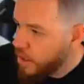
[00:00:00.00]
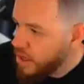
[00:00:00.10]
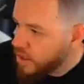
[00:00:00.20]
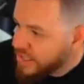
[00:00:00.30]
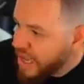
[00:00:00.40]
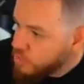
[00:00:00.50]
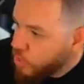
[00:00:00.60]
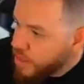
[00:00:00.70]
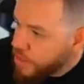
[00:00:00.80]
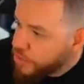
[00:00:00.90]
It looks like
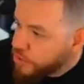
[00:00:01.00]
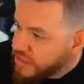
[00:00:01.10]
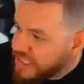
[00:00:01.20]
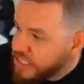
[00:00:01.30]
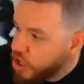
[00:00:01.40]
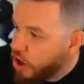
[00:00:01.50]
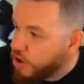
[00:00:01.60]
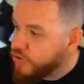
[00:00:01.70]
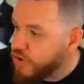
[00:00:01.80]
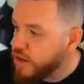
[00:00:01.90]
more than
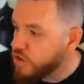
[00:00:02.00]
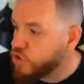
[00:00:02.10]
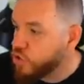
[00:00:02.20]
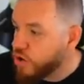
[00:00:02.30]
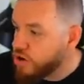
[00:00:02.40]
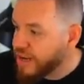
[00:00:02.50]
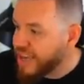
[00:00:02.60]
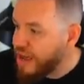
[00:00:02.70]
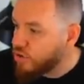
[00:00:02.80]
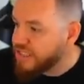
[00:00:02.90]
1,300 Twitter
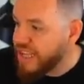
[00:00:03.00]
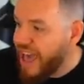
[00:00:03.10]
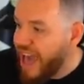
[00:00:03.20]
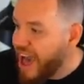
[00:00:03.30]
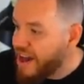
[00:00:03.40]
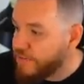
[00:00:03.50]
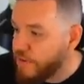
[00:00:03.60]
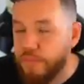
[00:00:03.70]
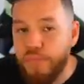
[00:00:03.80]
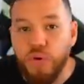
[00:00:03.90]
accounts
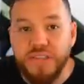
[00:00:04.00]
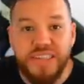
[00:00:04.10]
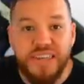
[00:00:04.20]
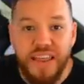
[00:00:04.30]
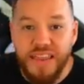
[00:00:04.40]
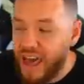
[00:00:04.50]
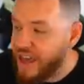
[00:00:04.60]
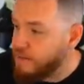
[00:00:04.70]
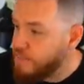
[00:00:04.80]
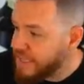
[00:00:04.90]
have posted
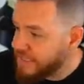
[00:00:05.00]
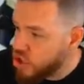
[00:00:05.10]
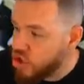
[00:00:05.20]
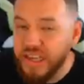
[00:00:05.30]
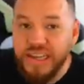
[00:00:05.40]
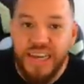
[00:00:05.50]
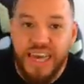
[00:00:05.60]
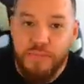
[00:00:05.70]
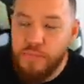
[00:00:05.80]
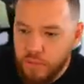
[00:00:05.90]
that message to
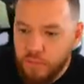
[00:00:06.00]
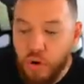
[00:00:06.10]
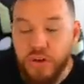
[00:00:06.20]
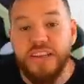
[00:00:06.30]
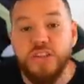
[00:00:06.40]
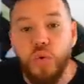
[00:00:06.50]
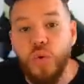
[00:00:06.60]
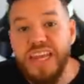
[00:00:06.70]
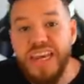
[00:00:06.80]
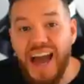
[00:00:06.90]
claim, more than
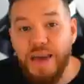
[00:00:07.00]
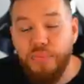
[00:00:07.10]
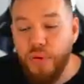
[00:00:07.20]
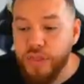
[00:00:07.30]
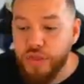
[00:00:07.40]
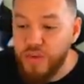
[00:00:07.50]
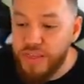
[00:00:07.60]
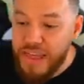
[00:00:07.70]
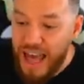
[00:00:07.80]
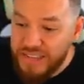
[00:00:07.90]

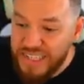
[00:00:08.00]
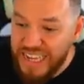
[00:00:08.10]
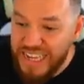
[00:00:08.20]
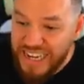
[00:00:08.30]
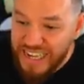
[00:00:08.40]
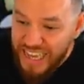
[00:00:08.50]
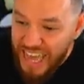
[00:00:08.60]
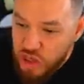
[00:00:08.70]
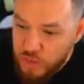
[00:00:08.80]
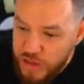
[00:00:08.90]
29.3 thousand in
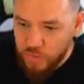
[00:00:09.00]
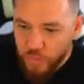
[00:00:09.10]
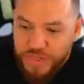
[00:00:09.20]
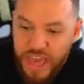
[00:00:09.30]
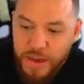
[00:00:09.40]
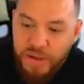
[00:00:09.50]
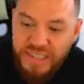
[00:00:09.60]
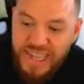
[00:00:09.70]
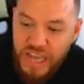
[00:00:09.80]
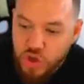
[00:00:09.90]
engagement with a
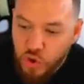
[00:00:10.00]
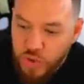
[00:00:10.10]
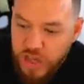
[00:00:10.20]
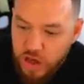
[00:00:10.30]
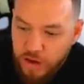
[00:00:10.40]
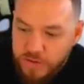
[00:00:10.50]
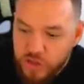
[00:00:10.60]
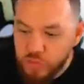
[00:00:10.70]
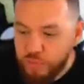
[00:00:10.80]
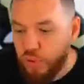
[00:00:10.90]
potential reach of
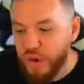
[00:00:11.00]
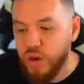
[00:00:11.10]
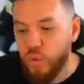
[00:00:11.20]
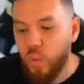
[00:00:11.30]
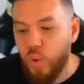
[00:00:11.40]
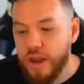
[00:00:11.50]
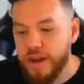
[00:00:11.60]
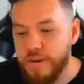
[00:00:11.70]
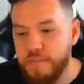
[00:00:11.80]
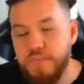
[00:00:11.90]

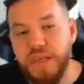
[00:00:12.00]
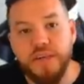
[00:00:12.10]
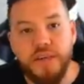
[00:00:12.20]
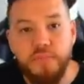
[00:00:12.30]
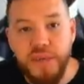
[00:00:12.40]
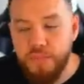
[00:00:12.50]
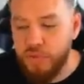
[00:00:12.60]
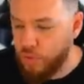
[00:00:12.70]
2.1 million people.